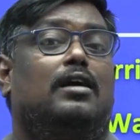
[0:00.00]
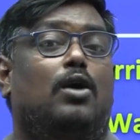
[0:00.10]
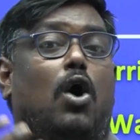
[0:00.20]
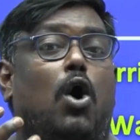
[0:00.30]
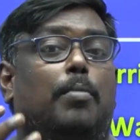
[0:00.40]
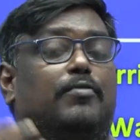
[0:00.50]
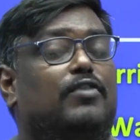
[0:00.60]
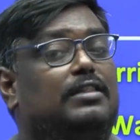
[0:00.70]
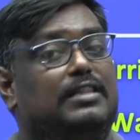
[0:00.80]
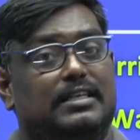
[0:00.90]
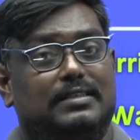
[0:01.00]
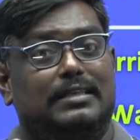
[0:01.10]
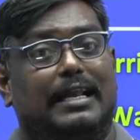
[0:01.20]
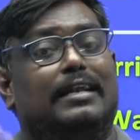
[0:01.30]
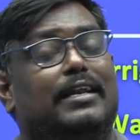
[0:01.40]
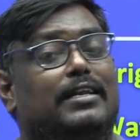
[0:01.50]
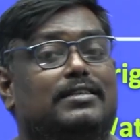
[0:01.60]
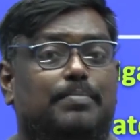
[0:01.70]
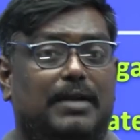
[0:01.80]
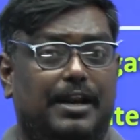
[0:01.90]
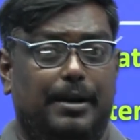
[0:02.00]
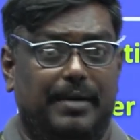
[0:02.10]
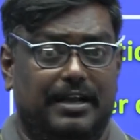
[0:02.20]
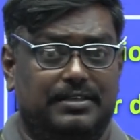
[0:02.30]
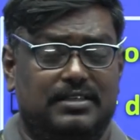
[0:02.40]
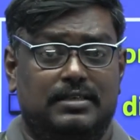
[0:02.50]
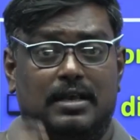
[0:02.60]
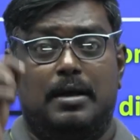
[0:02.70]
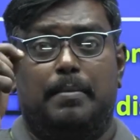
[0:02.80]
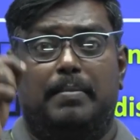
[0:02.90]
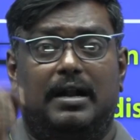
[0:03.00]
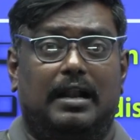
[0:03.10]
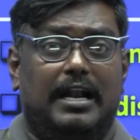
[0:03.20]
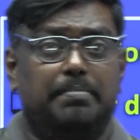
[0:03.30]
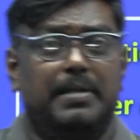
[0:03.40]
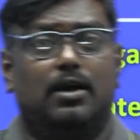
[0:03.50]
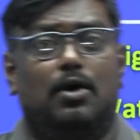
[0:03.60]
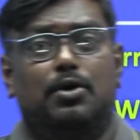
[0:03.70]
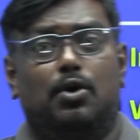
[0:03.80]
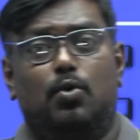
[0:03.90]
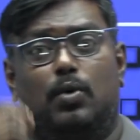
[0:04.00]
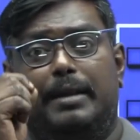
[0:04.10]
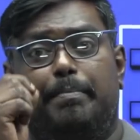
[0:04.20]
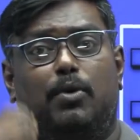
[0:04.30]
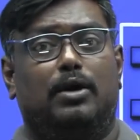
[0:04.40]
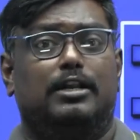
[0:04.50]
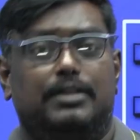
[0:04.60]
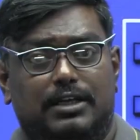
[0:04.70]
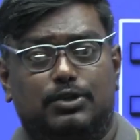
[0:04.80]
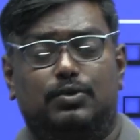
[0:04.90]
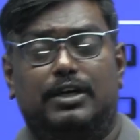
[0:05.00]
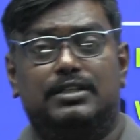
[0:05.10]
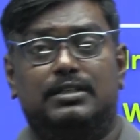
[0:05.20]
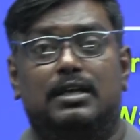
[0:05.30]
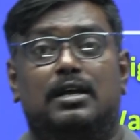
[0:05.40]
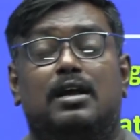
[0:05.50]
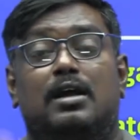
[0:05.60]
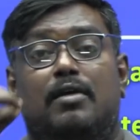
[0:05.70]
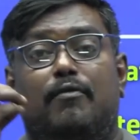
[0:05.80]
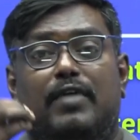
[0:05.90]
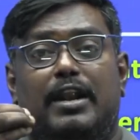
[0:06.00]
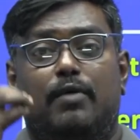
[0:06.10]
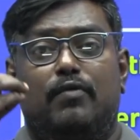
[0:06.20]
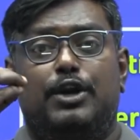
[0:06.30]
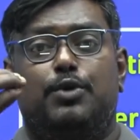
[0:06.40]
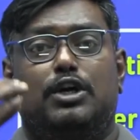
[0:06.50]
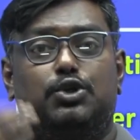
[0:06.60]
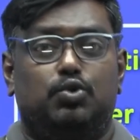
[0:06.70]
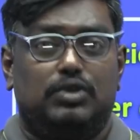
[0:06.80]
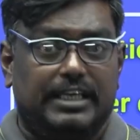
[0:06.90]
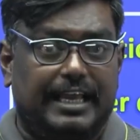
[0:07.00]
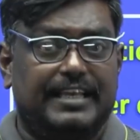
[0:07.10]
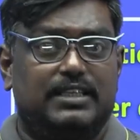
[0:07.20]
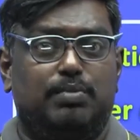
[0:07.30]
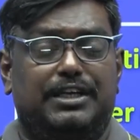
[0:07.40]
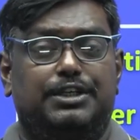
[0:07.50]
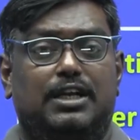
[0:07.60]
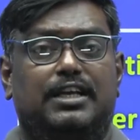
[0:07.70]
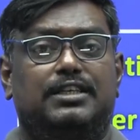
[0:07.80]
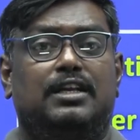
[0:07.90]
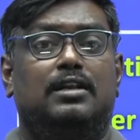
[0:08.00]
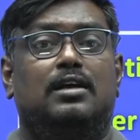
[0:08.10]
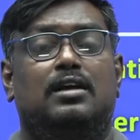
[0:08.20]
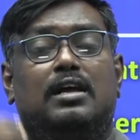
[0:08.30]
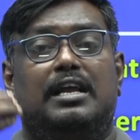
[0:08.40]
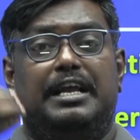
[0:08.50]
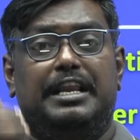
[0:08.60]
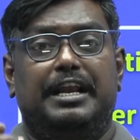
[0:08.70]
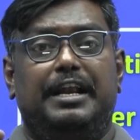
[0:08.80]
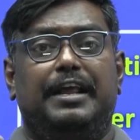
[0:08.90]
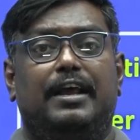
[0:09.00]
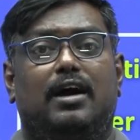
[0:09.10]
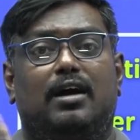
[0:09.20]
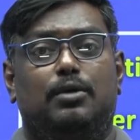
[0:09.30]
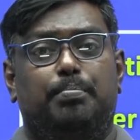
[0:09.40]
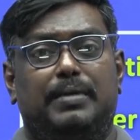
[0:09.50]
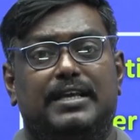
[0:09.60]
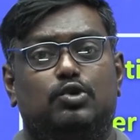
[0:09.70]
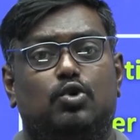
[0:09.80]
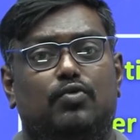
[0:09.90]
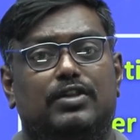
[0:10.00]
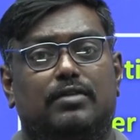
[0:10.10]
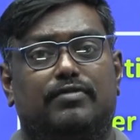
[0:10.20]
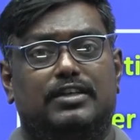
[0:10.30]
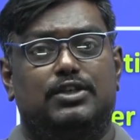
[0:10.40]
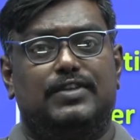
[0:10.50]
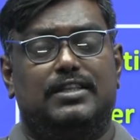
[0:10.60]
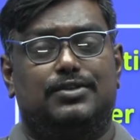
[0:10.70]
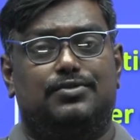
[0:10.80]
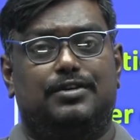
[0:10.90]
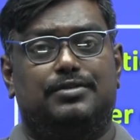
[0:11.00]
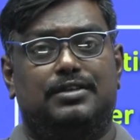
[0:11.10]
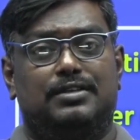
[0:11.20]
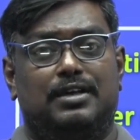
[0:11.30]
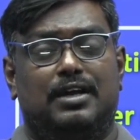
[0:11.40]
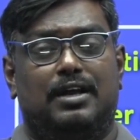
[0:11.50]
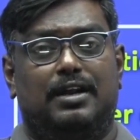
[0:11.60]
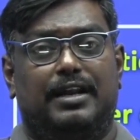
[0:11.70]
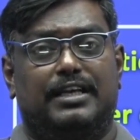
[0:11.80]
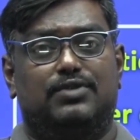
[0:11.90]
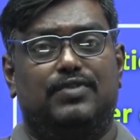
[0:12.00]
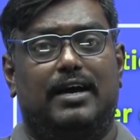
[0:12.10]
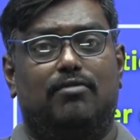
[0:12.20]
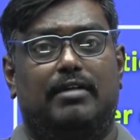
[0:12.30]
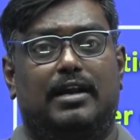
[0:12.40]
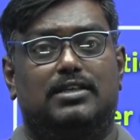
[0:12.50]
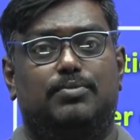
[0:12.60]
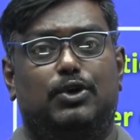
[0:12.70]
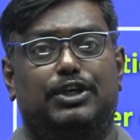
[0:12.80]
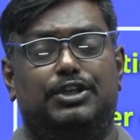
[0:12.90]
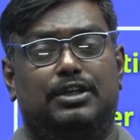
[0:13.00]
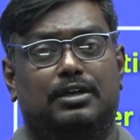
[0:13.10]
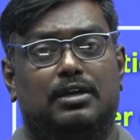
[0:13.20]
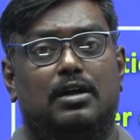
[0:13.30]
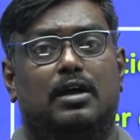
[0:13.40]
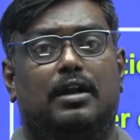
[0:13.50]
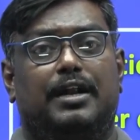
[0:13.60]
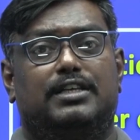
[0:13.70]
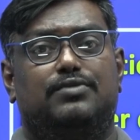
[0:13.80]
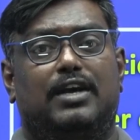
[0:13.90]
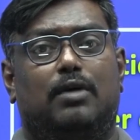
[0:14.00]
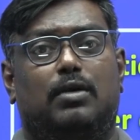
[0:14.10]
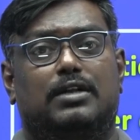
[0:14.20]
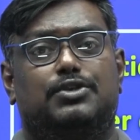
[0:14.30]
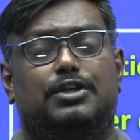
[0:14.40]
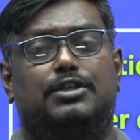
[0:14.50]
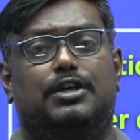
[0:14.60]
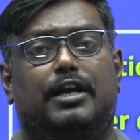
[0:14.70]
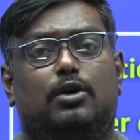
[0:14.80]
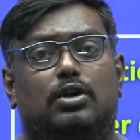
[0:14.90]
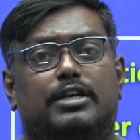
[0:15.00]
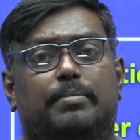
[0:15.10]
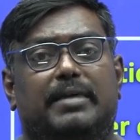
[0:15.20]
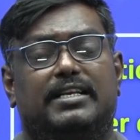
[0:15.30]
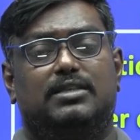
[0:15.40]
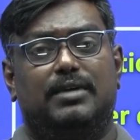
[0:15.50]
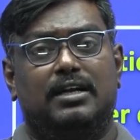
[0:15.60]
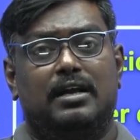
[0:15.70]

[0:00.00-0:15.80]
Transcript: opt for these interdisciplinary branches. But let me conclude one important thing, students. Whenever you are choosing any specialization in India, please go with the first with the structures. Next, we have transportation. Next, we have construction technology and management,